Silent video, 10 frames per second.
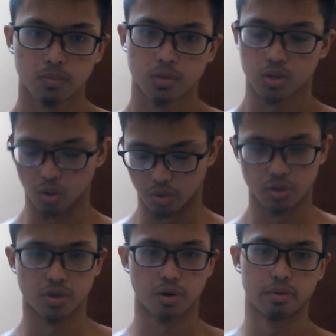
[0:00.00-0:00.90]
So
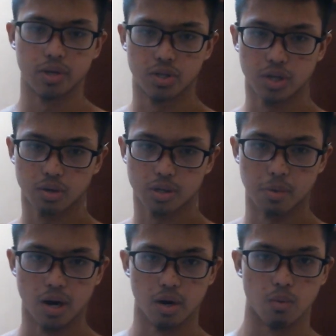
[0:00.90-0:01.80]
those are 3 secrets
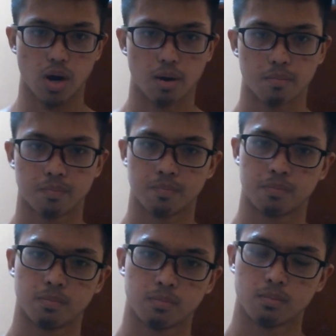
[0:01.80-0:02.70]
by Inoue.
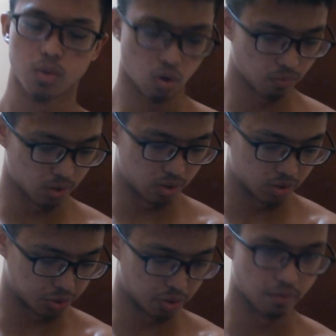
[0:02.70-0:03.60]
Hopefully you
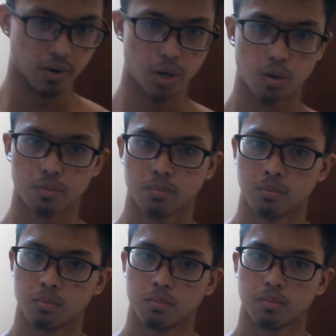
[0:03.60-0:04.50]
enjoyed the video.
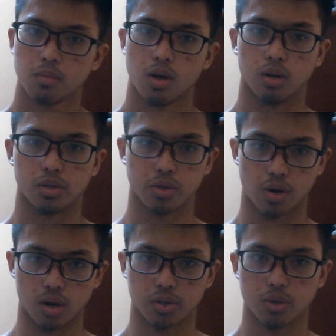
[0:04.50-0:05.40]
I'll see you
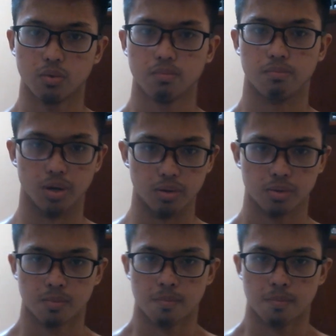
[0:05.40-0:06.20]
guys soon. Peace.